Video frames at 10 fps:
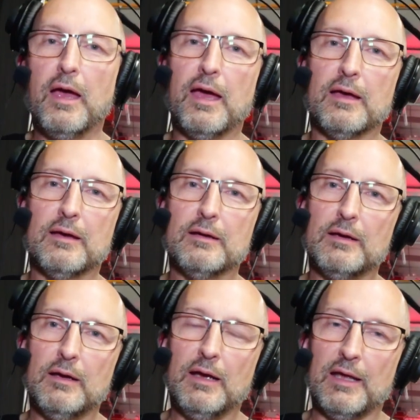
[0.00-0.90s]

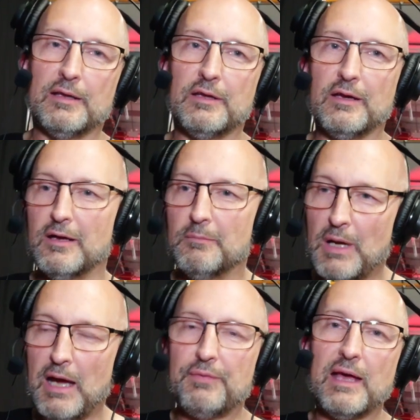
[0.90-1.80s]
and
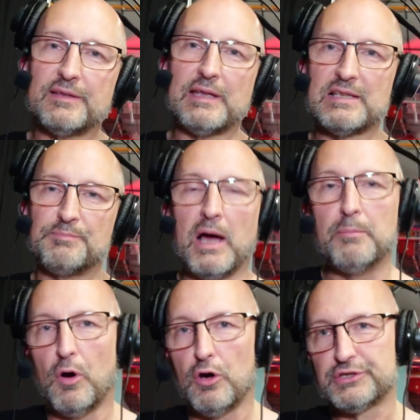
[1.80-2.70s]
have that as
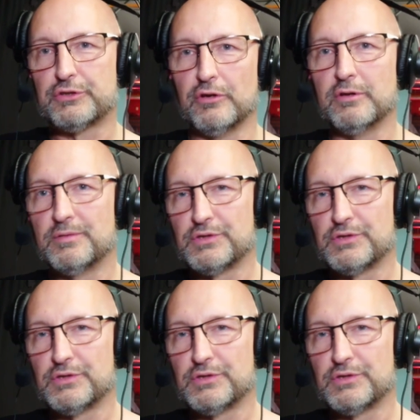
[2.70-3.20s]
my master